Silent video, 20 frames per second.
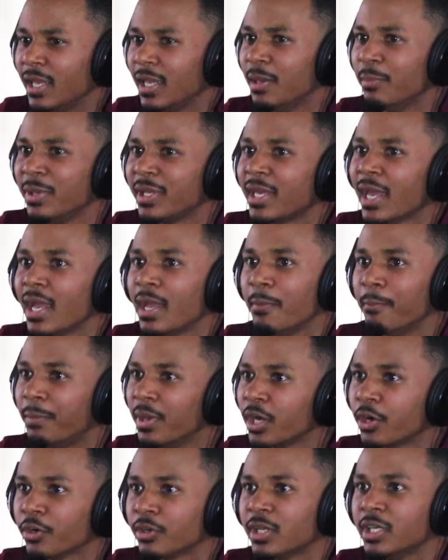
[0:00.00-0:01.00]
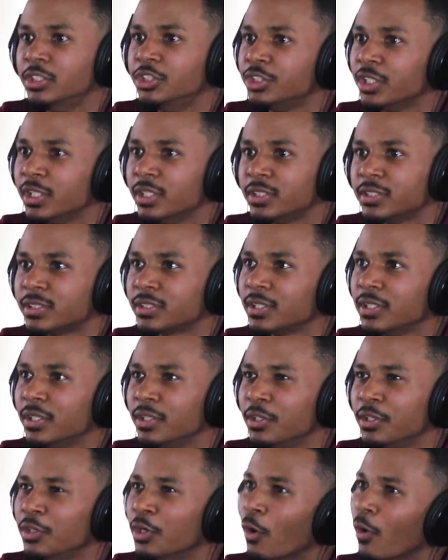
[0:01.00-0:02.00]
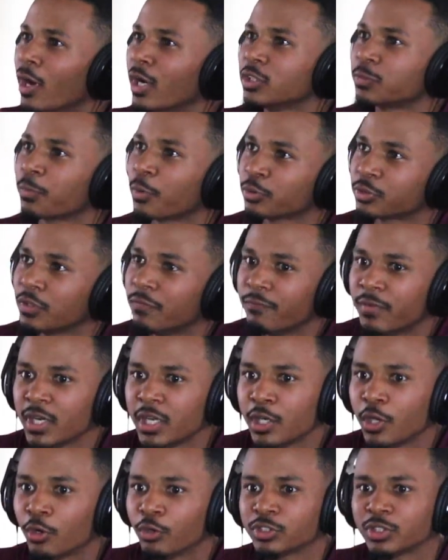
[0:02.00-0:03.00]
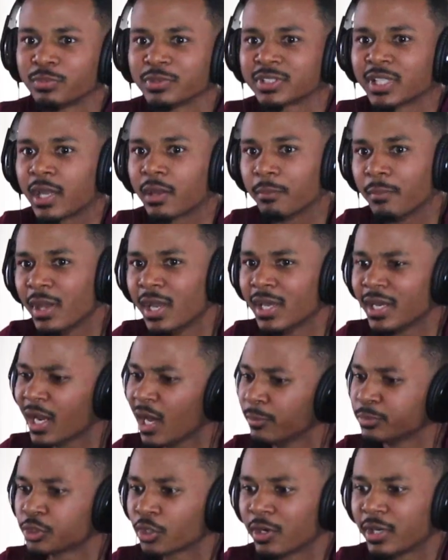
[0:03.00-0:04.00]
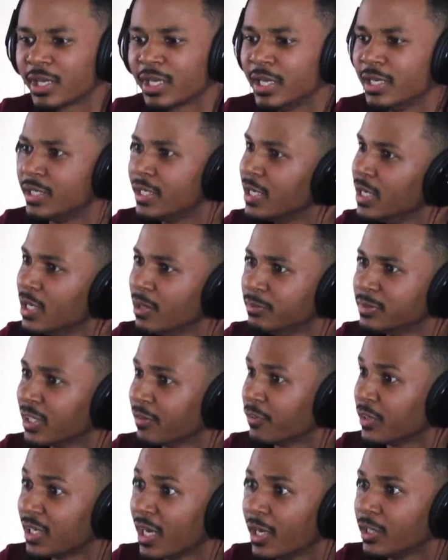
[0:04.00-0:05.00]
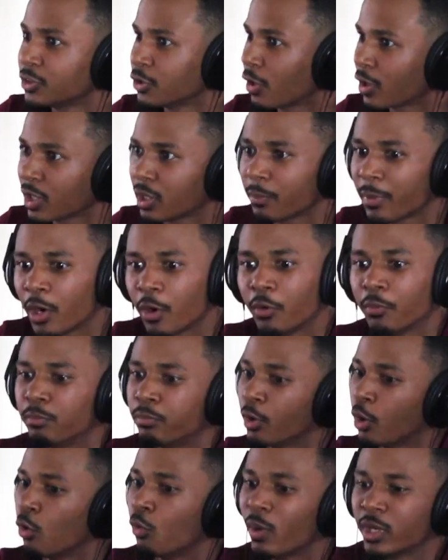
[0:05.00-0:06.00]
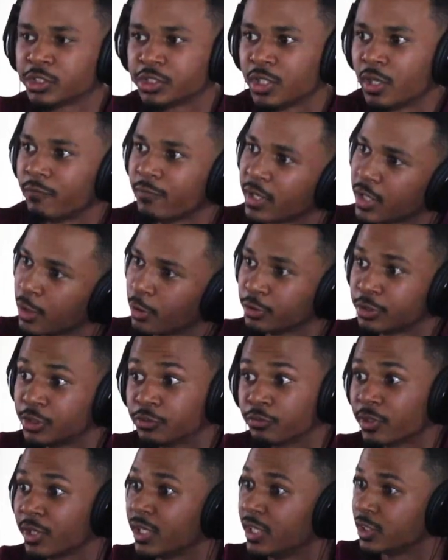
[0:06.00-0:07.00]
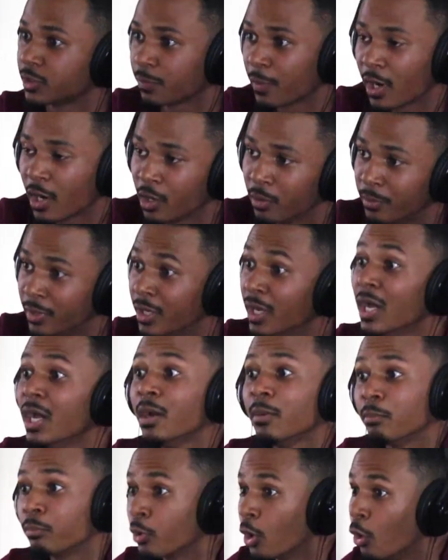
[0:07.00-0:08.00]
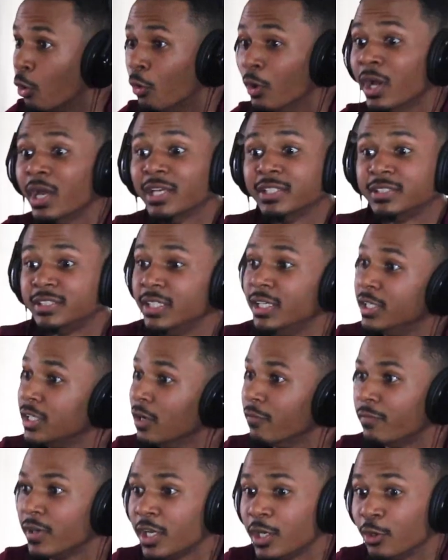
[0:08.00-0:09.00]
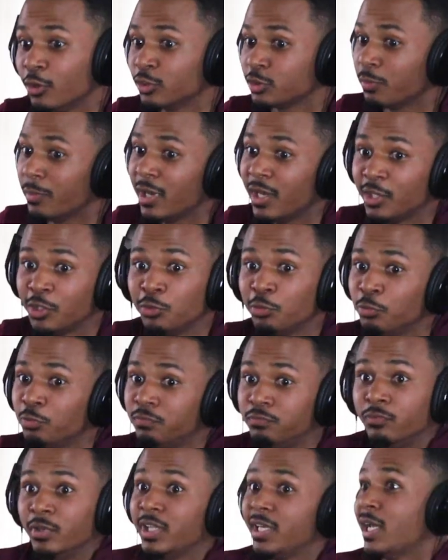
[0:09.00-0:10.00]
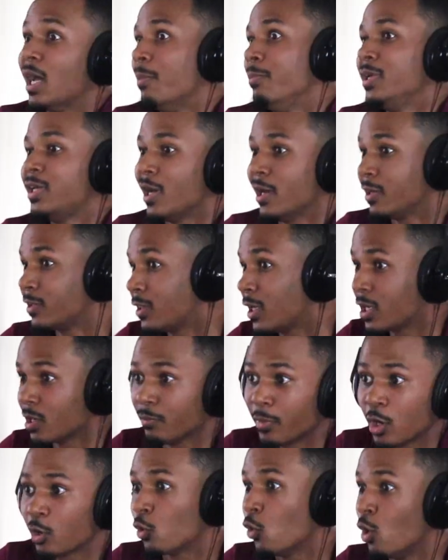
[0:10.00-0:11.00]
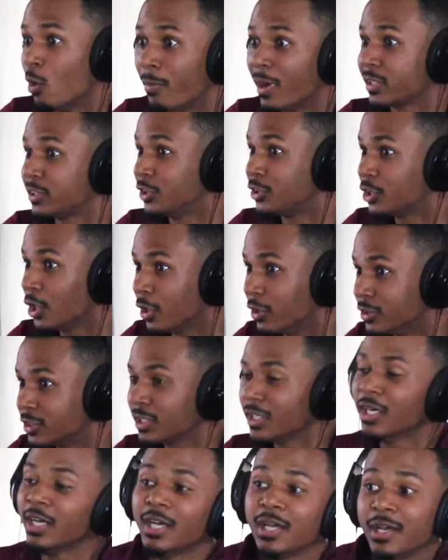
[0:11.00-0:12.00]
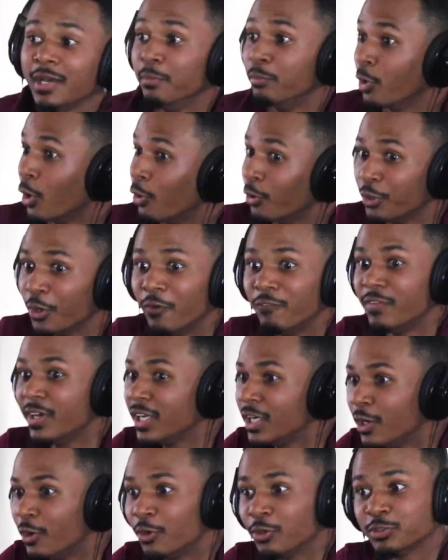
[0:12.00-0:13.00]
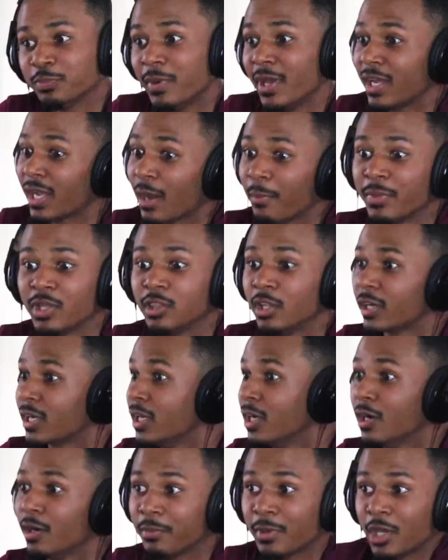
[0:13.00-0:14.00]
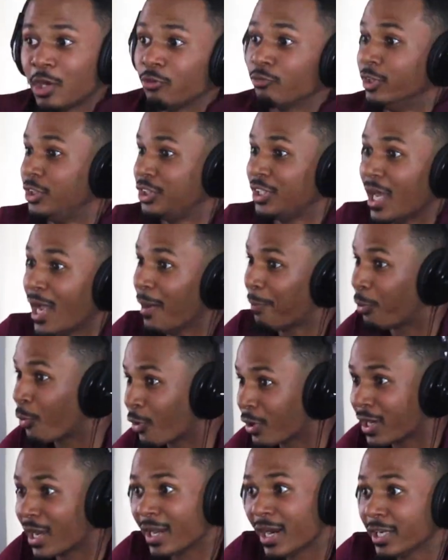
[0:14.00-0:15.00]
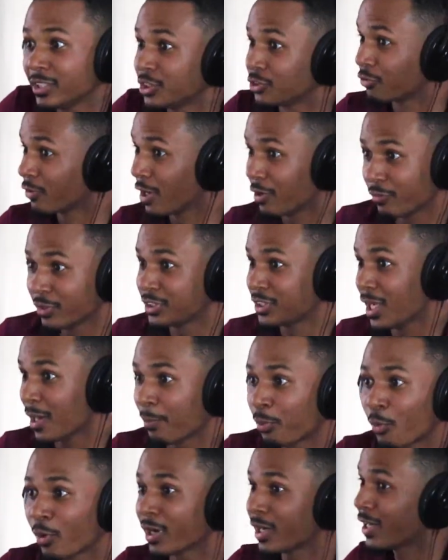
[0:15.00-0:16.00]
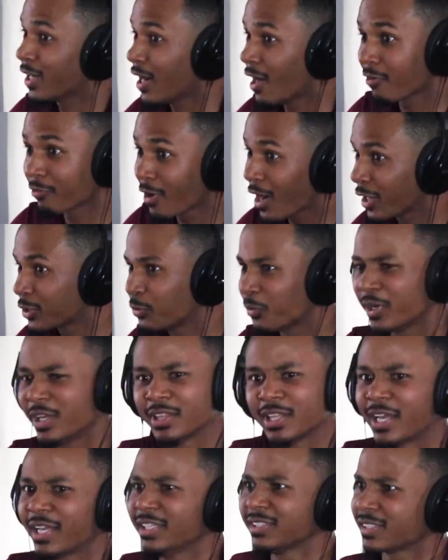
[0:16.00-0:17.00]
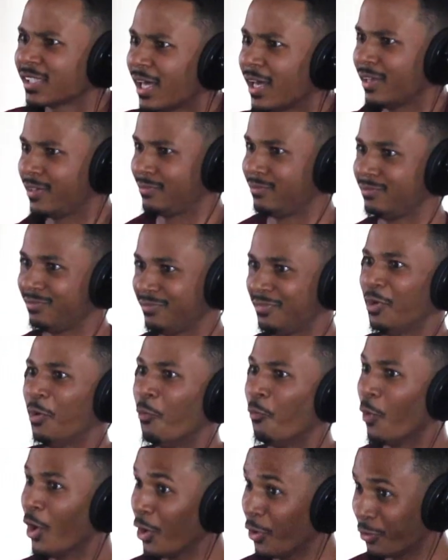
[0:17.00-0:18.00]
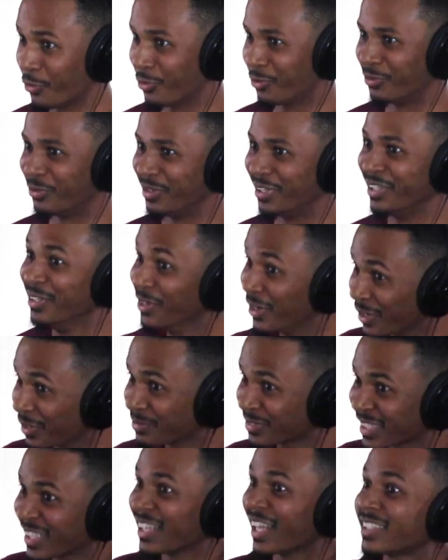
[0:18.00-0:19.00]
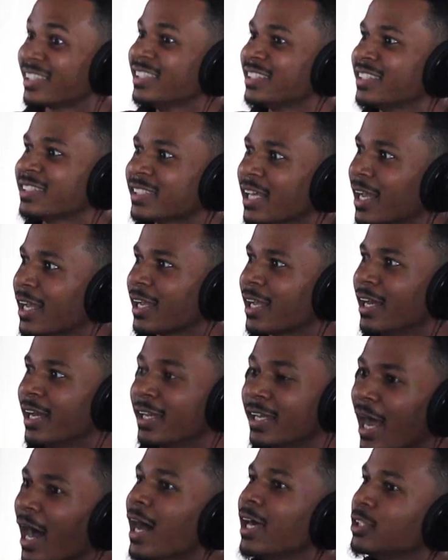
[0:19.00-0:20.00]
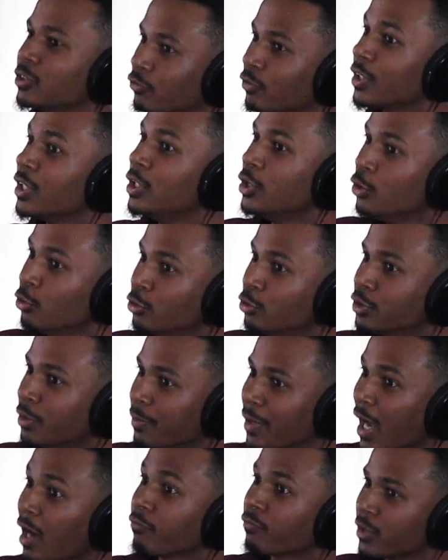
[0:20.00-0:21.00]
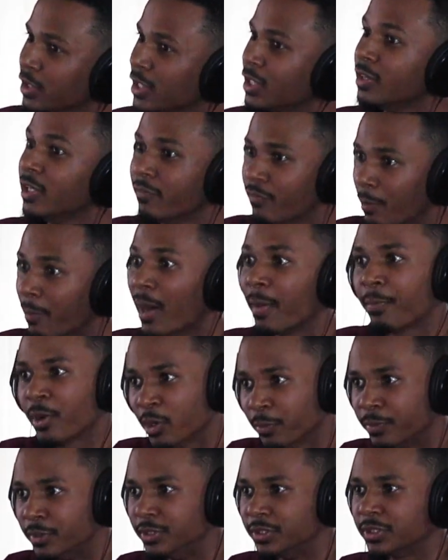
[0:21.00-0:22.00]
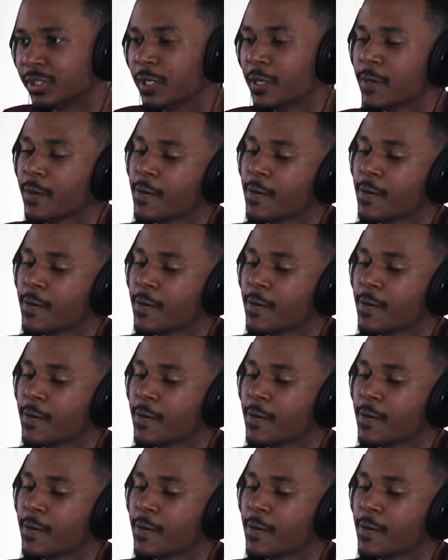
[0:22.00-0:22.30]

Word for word: it became bigger than just you know, us posting videos, it was like, man, now I'm starting to get DMs every day talking about, bro, watching your videos is really inspiring me bro, seeing your videos, man, you really got me kind of thinking about going back to church. Mm. Bro, your videos, man, got me looking up Rich Dad Poor Dad. Mm. I just mm. read Rich Dad Poor Dad mm. and I rocked with it. Like, it's like, whoa, you know what I'm saying? Like, this is like, God is really using me. I'm really living my purpose.